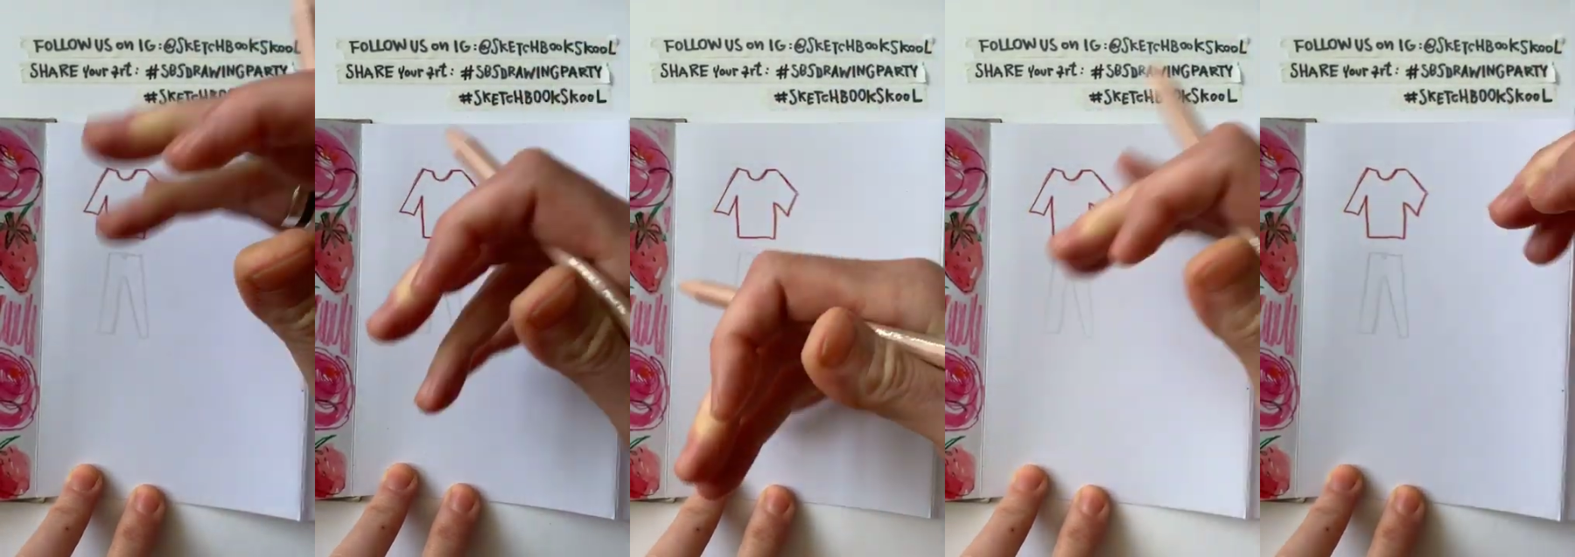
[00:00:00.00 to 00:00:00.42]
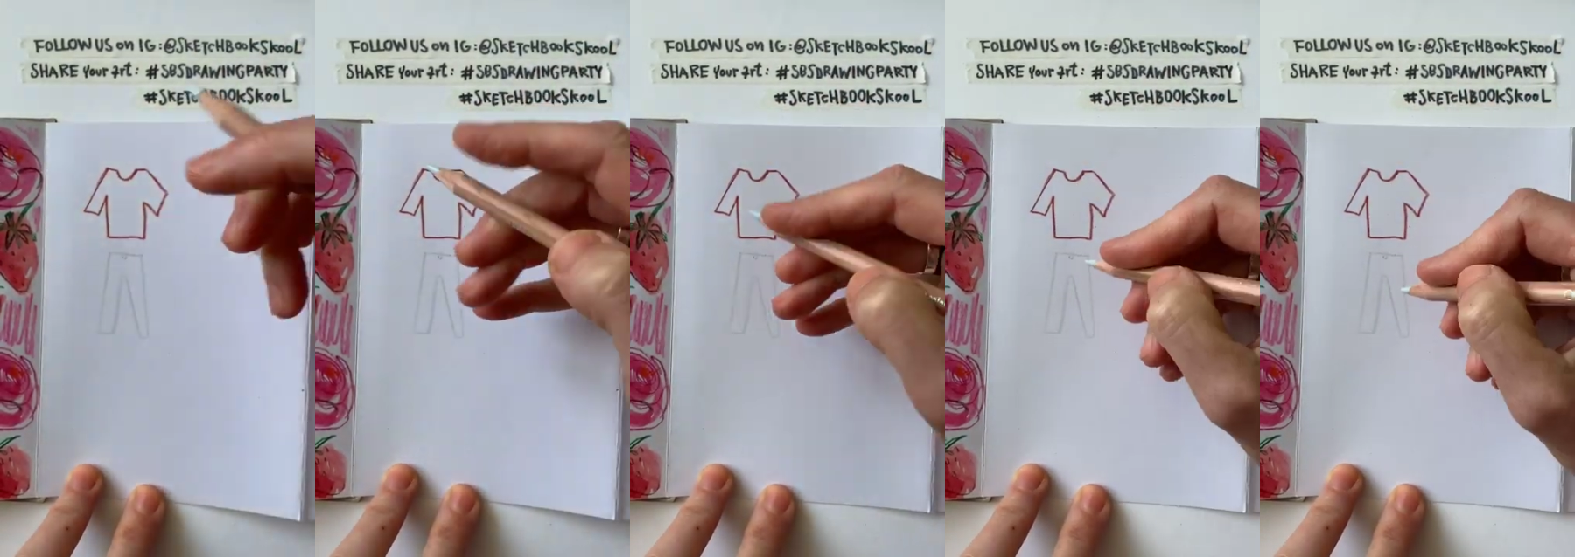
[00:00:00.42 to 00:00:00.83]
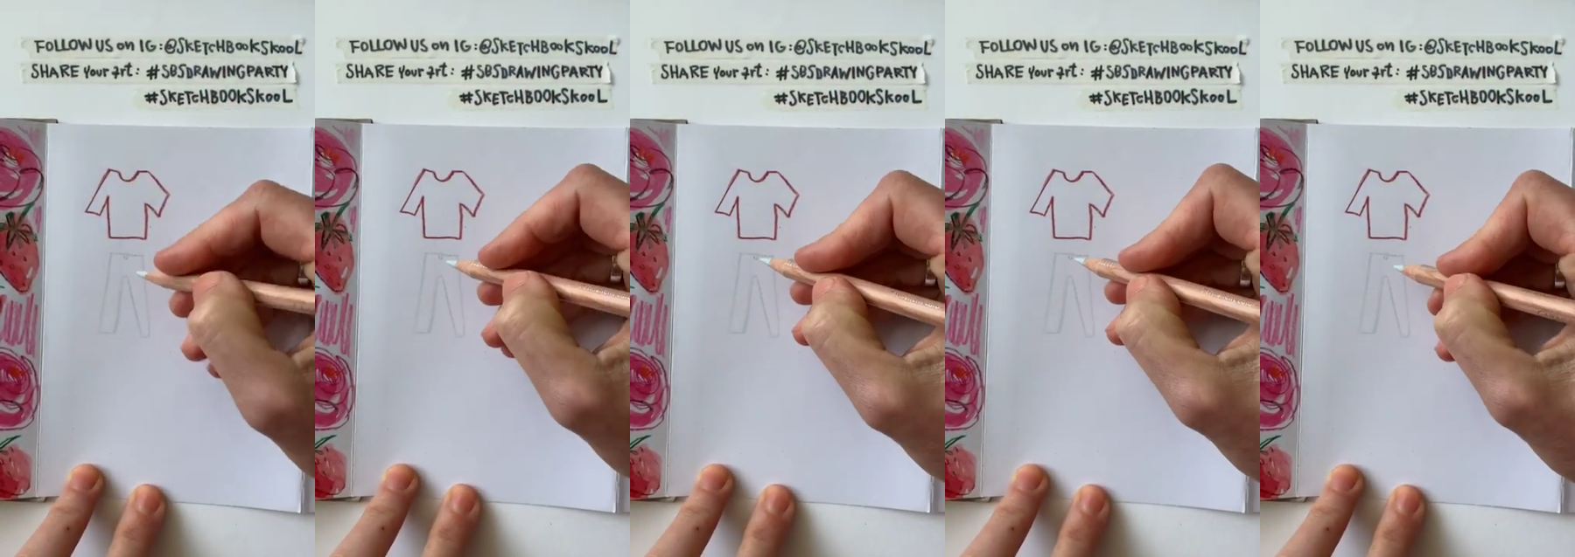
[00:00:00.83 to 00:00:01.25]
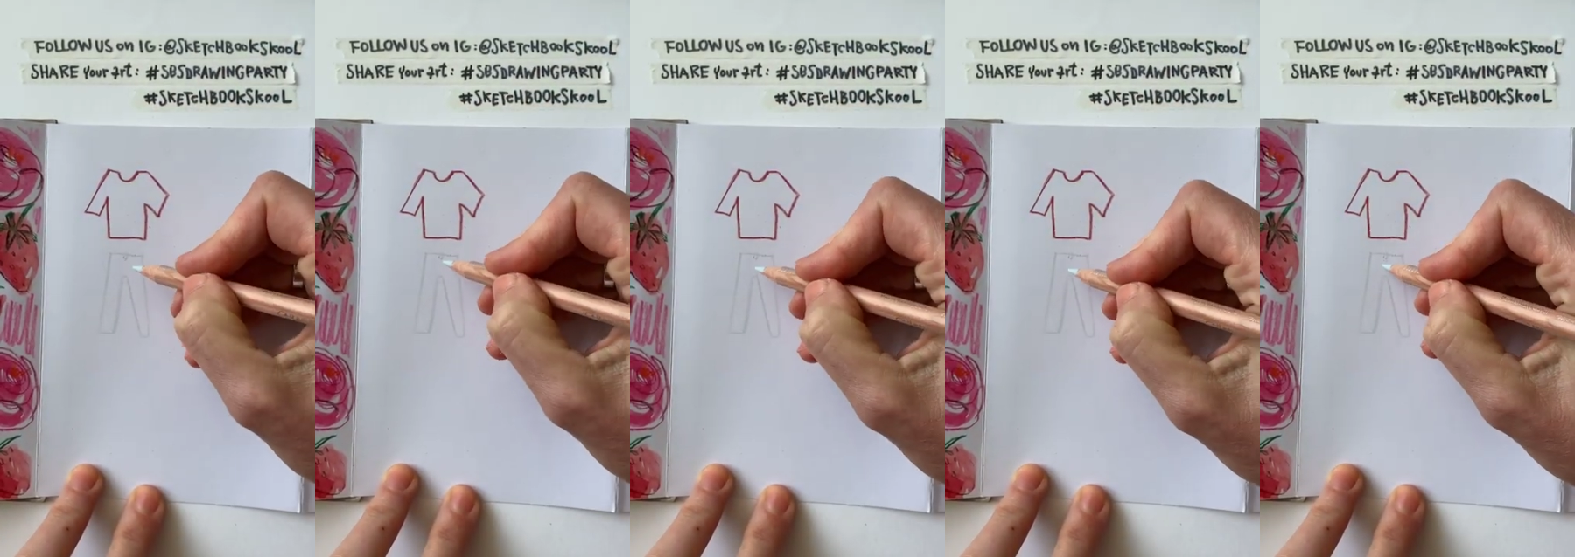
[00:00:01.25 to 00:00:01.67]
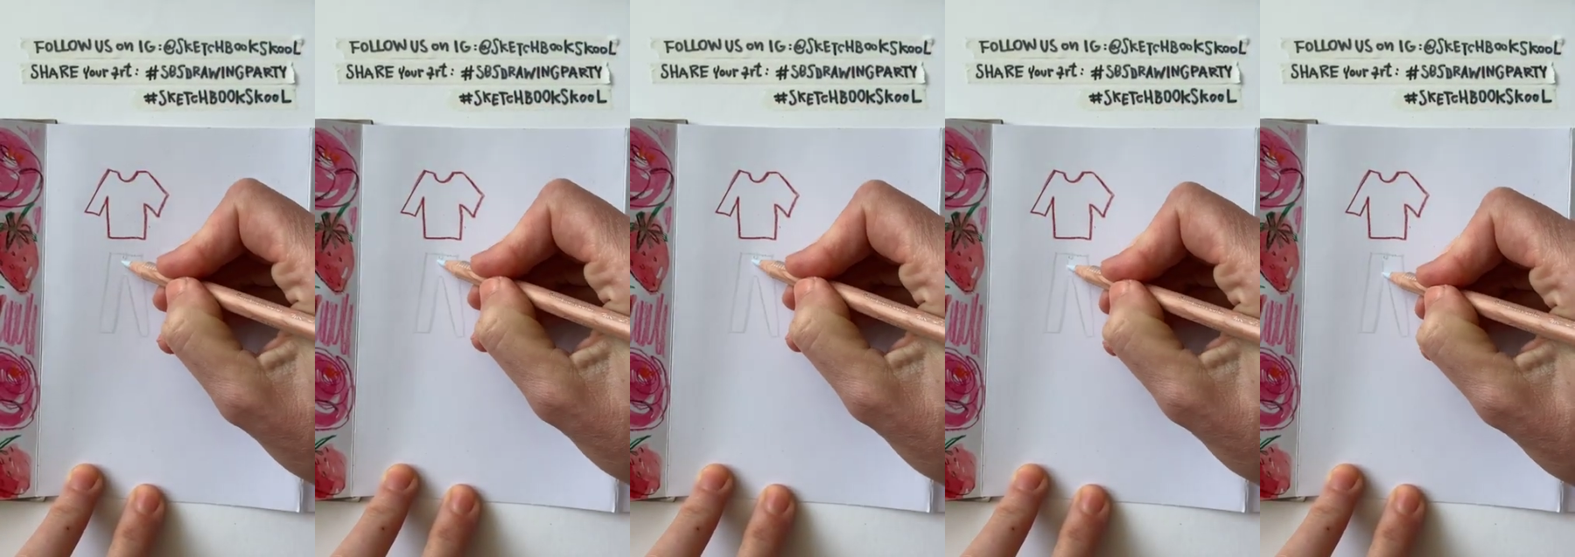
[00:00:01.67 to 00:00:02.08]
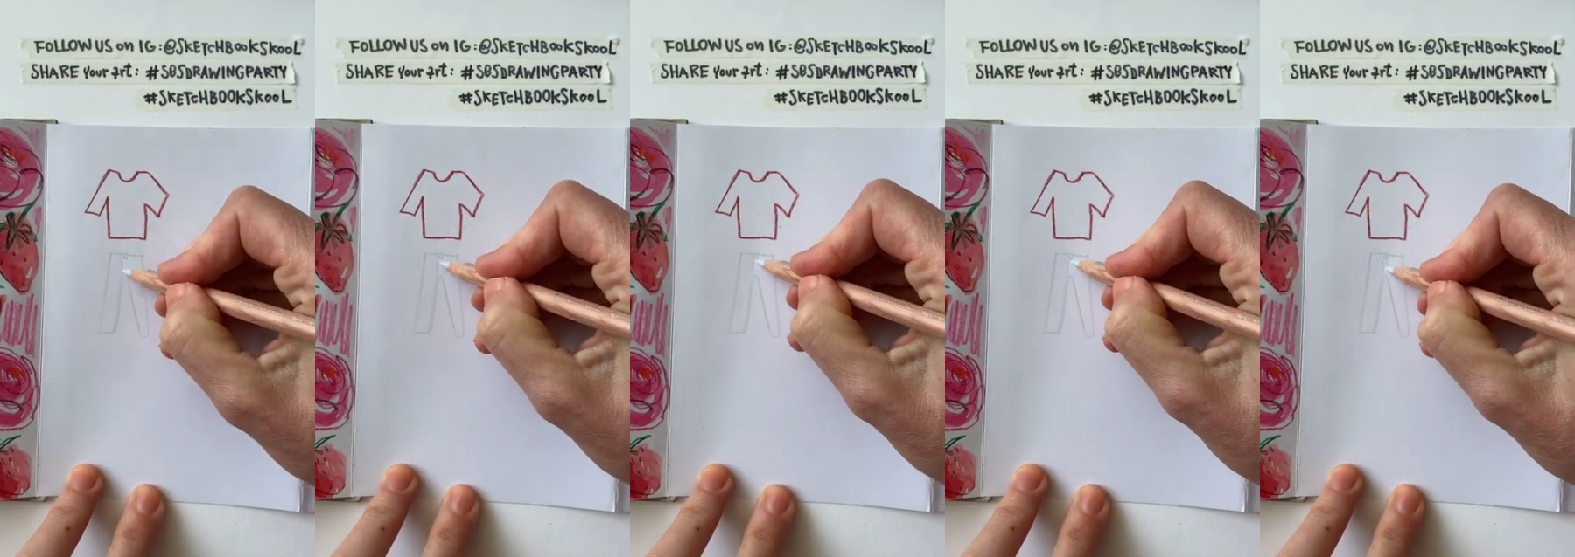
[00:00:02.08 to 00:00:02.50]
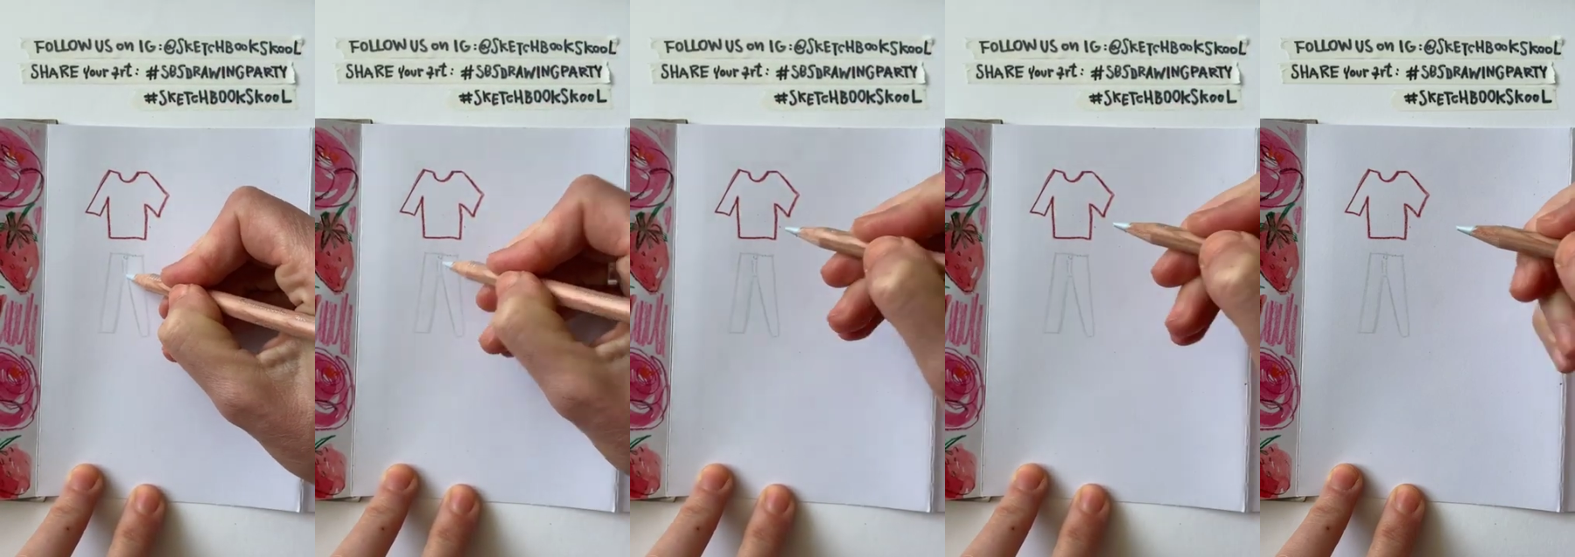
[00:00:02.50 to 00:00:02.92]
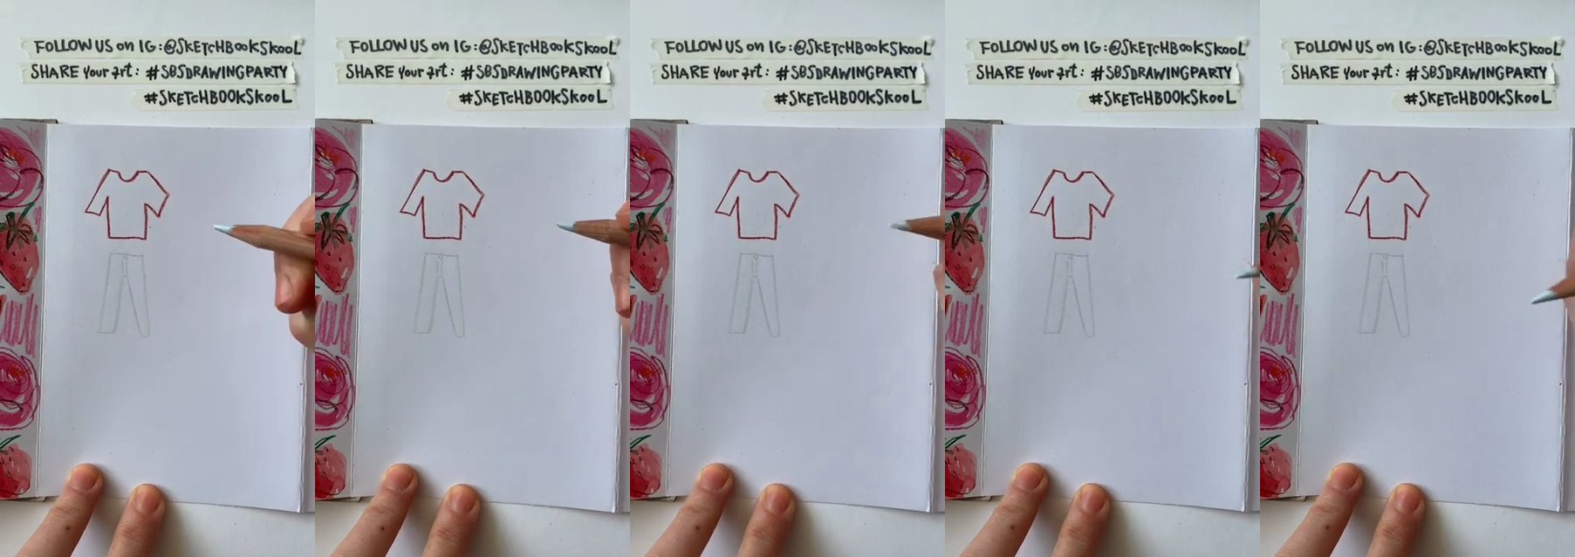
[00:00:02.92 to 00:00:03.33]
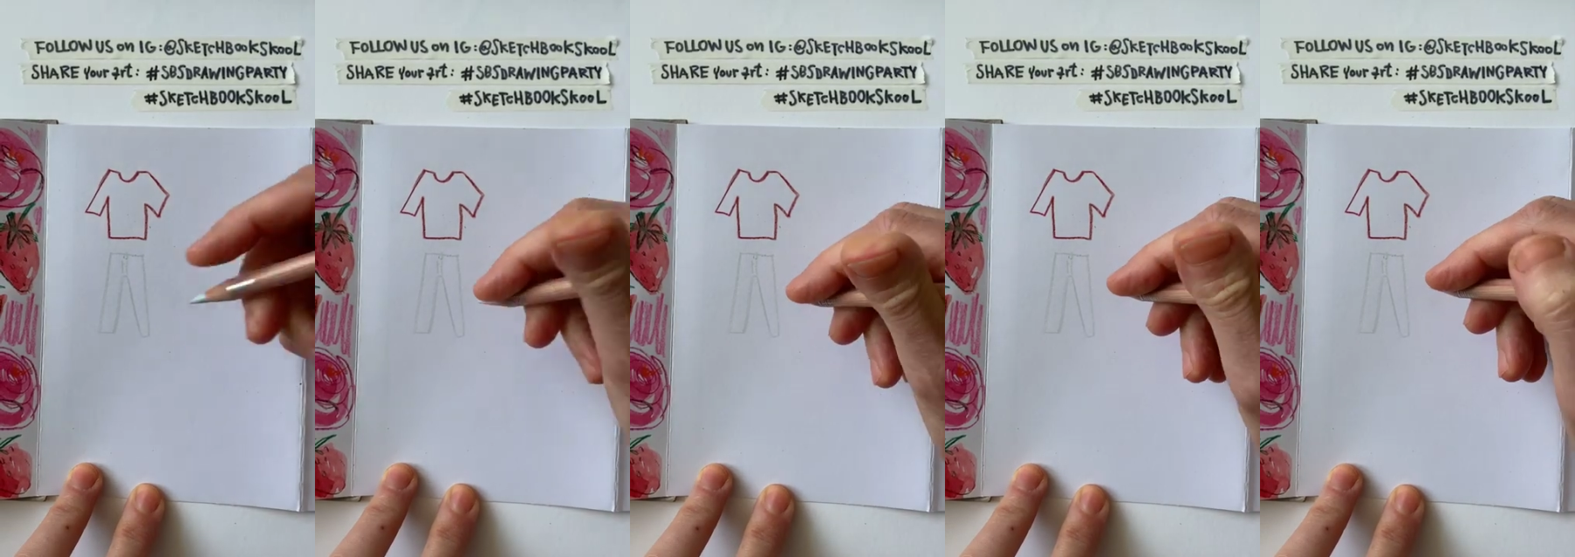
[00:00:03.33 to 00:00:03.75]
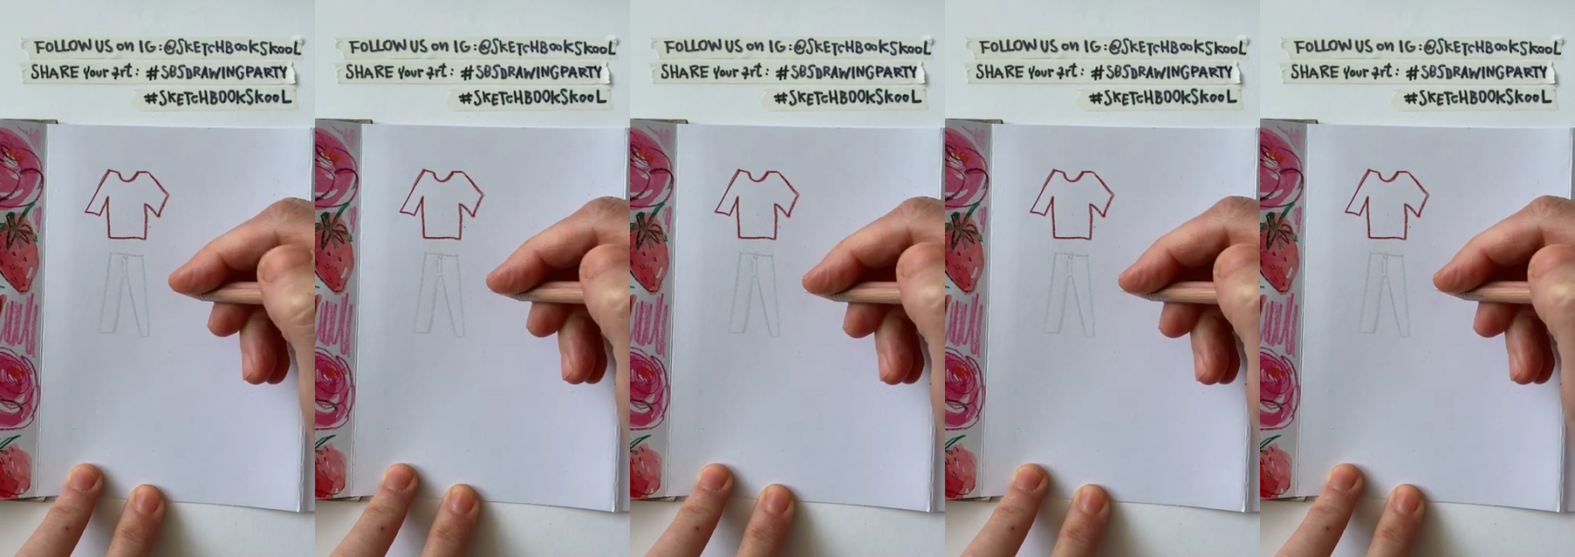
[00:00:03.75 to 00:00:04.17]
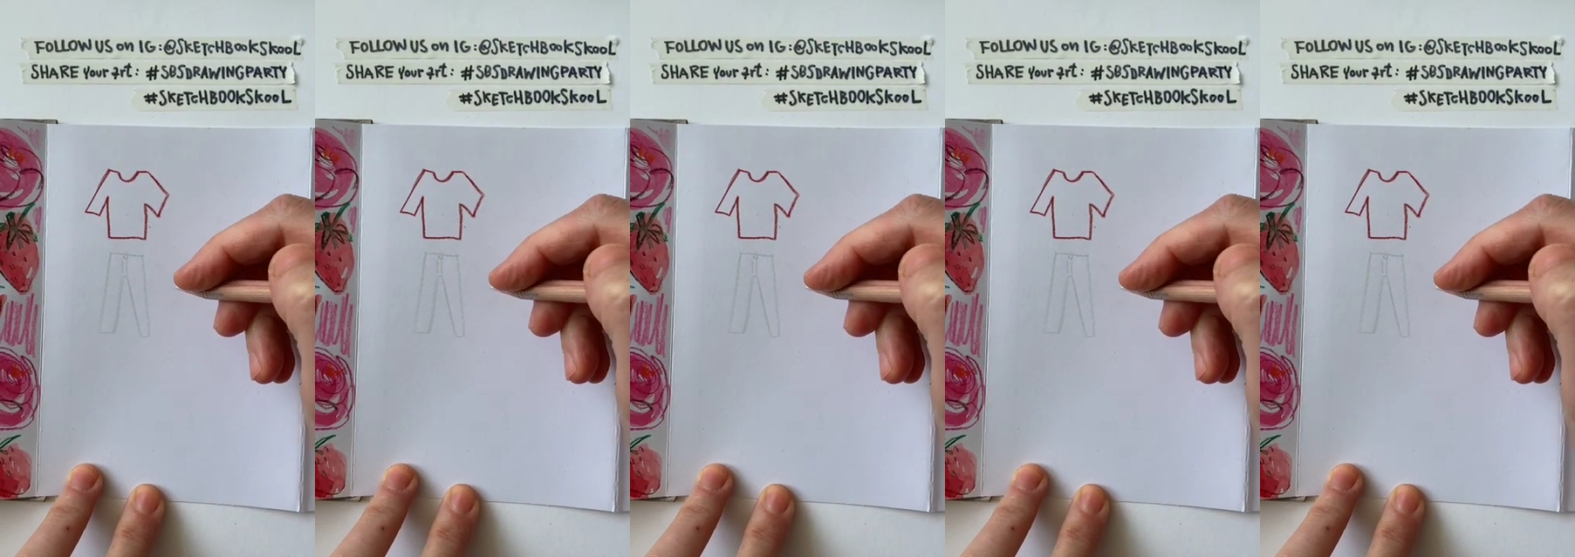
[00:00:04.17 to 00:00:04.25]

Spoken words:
No face is visible, so there are no lips to read.